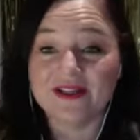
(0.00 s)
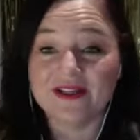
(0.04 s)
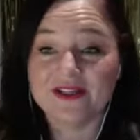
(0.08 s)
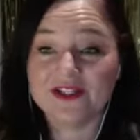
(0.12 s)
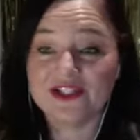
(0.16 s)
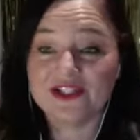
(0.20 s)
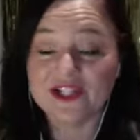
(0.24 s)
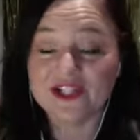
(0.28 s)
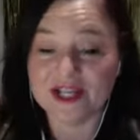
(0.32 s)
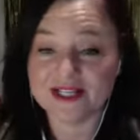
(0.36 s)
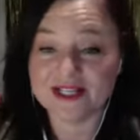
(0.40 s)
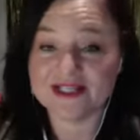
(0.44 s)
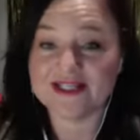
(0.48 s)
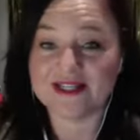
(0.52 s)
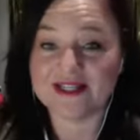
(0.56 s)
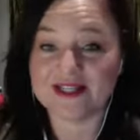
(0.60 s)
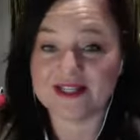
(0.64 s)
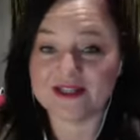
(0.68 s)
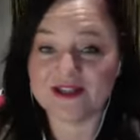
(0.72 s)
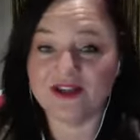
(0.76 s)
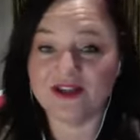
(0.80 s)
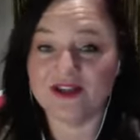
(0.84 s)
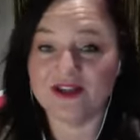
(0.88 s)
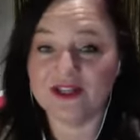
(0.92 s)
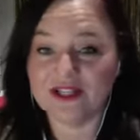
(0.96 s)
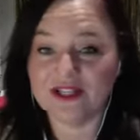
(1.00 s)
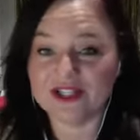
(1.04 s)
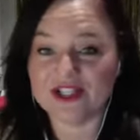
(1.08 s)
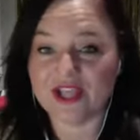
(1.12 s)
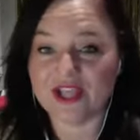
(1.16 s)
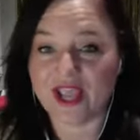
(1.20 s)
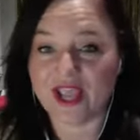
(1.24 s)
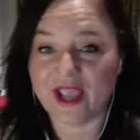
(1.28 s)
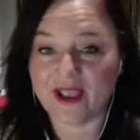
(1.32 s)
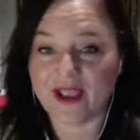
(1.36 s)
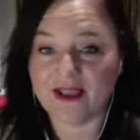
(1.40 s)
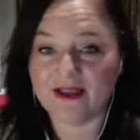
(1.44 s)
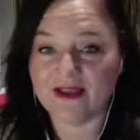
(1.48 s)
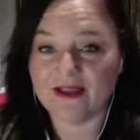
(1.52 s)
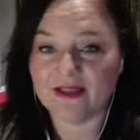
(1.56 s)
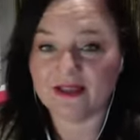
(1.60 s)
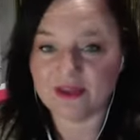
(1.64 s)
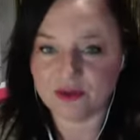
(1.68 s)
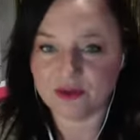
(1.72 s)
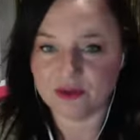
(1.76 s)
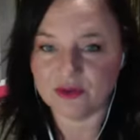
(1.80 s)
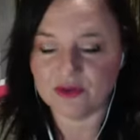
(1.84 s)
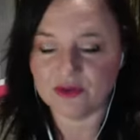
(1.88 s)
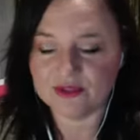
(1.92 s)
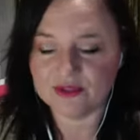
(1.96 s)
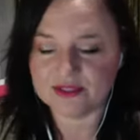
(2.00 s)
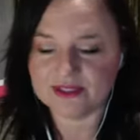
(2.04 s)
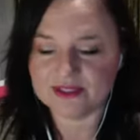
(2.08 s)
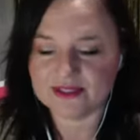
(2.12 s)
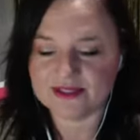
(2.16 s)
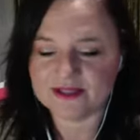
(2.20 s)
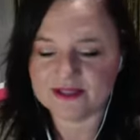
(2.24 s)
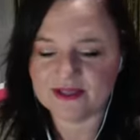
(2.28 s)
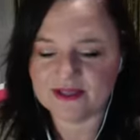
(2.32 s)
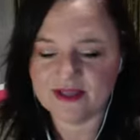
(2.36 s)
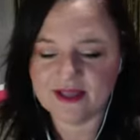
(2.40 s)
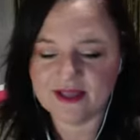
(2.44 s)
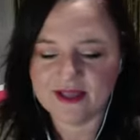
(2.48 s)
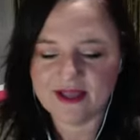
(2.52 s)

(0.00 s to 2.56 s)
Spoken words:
just acknowledging thoughts.